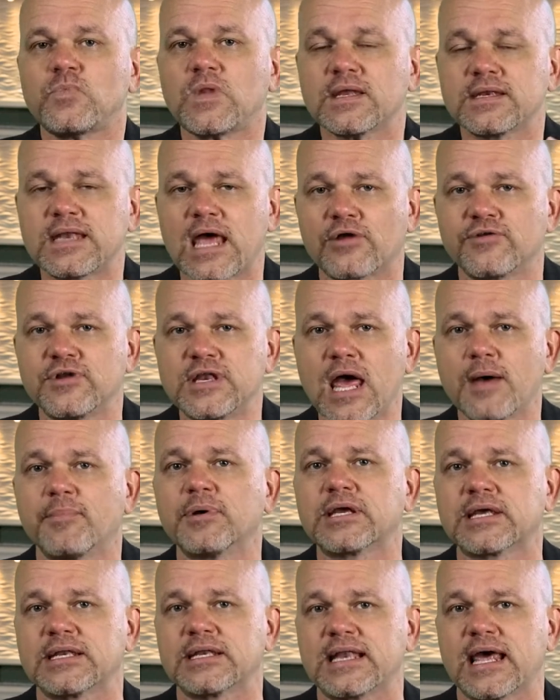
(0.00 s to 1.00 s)
Now,
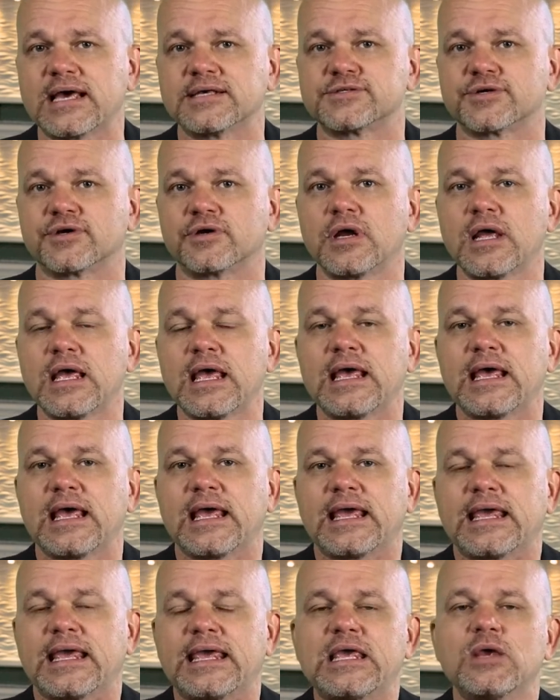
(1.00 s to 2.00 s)
Nebuchadnezzar,
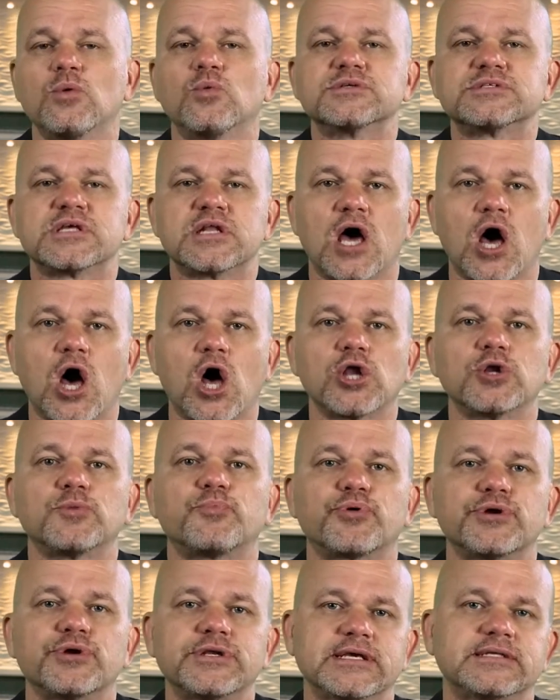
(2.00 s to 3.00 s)
he was an
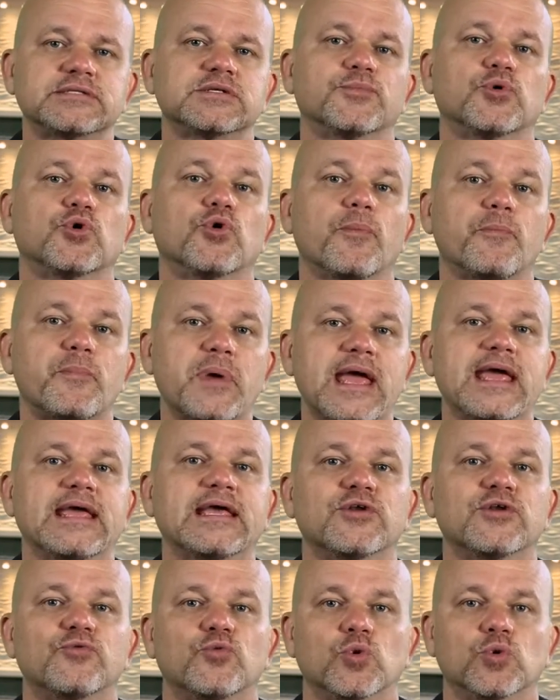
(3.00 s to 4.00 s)
unpredictable
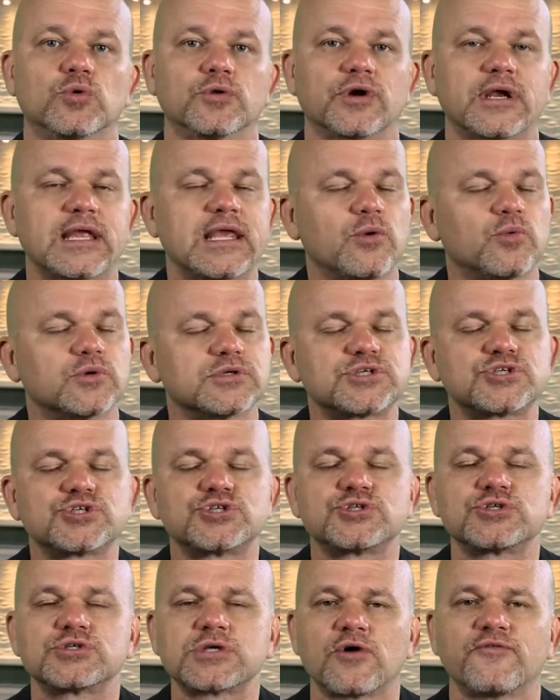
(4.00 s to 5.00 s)
pagan ruler. He was
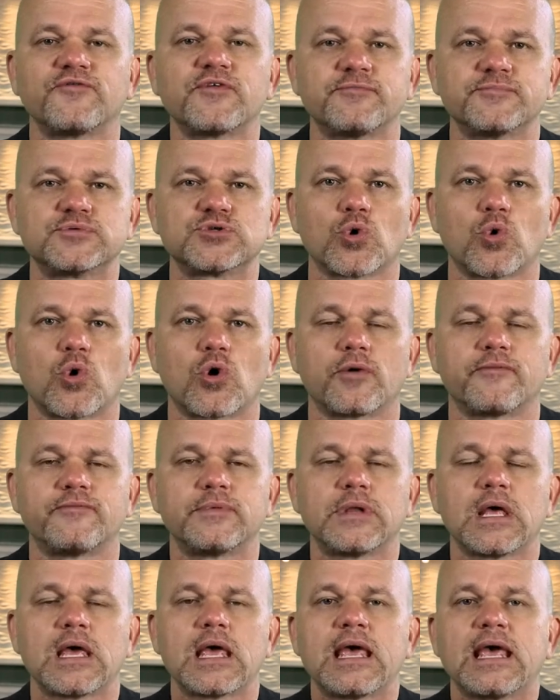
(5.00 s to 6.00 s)
self
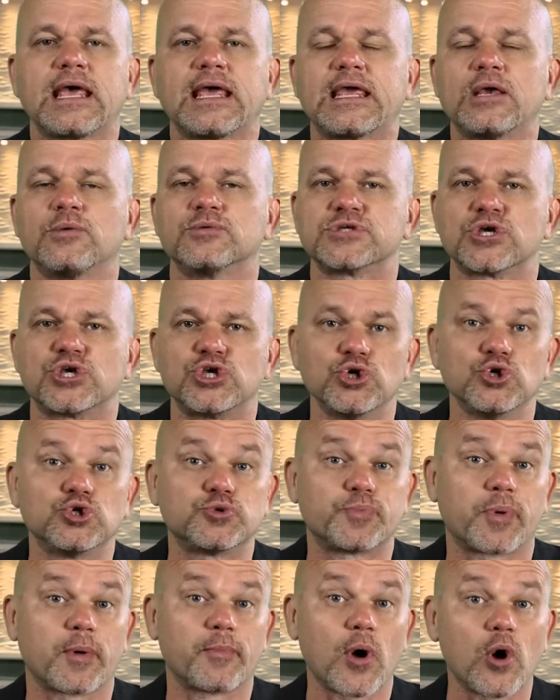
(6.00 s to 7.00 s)
absorbed, he was a
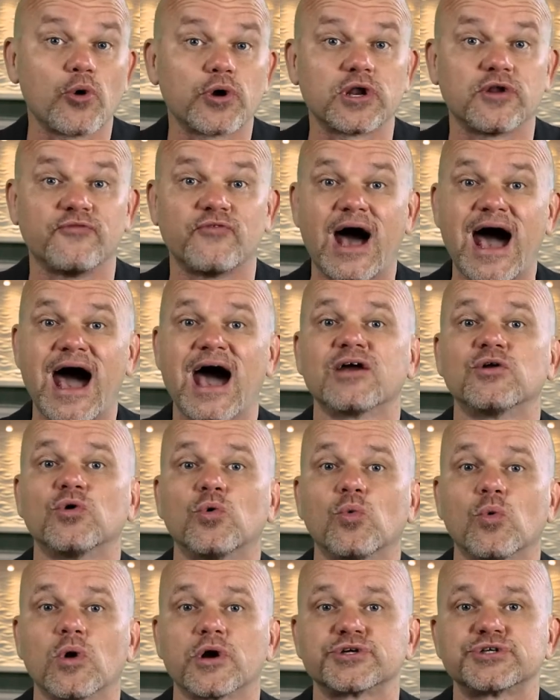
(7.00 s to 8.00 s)
huge proponent of idol
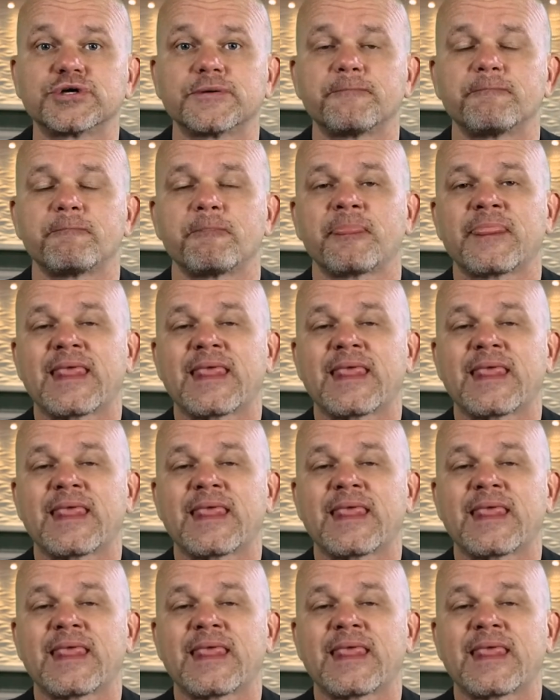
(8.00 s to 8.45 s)
worship.